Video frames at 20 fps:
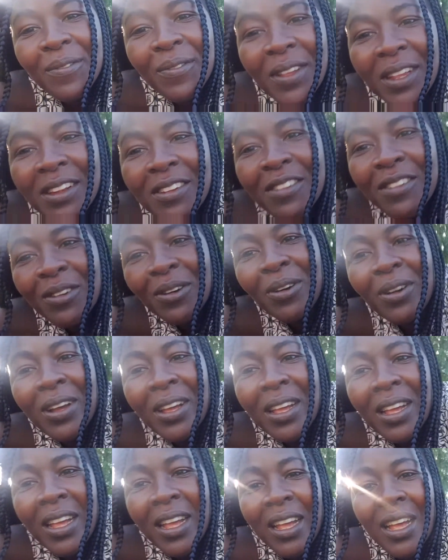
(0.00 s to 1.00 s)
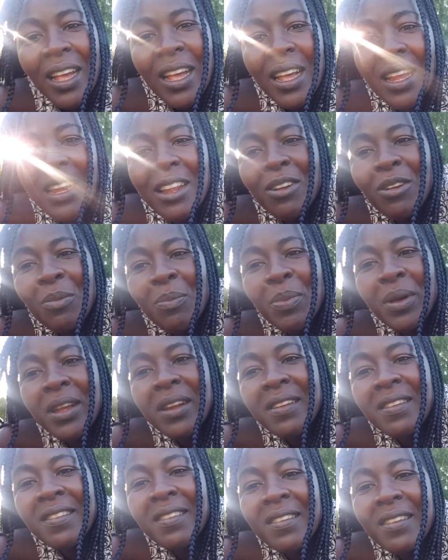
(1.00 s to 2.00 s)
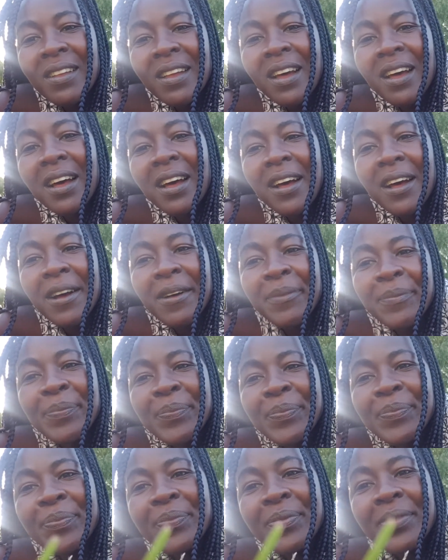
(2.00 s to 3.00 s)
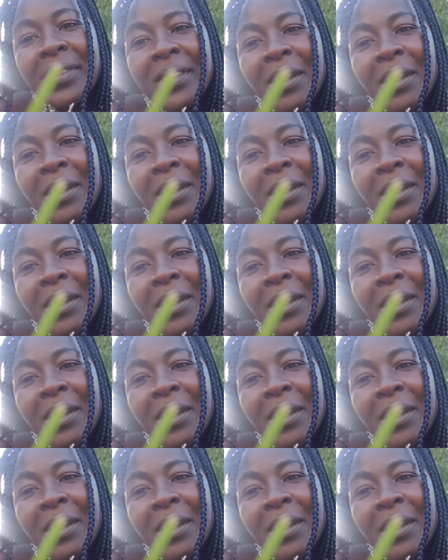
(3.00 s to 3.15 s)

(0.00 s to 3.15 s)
video a little bit, let me